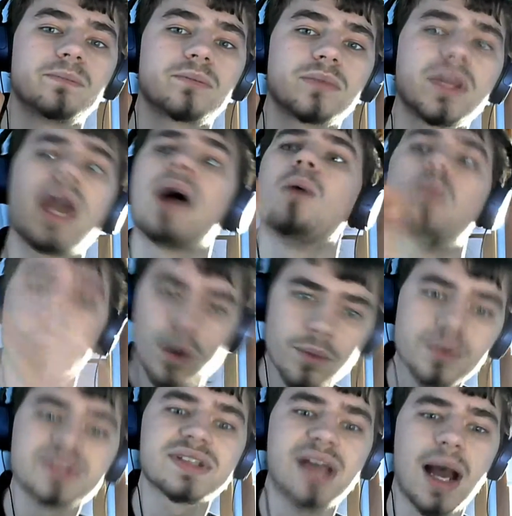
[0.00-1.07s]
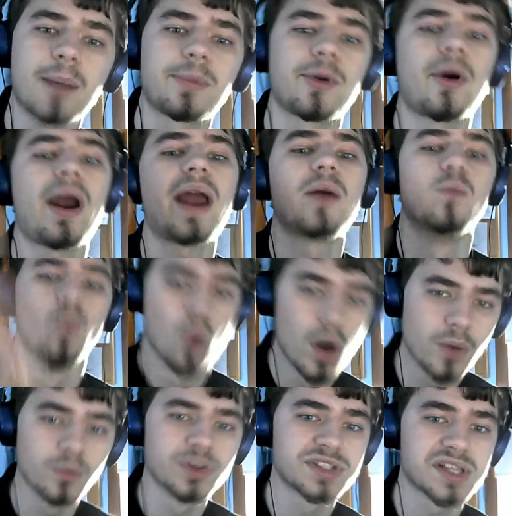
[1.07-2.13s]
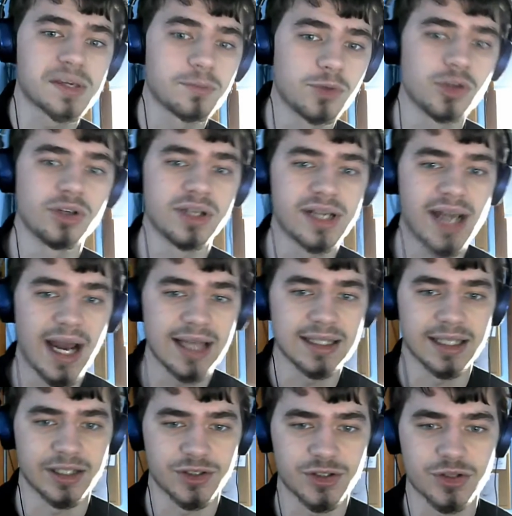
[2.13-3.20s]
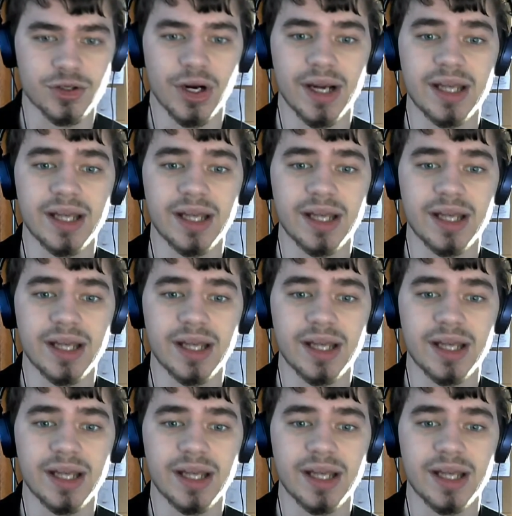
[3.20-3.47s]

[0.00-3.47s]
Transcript: yeah, one was copyright and one was community guideline strike.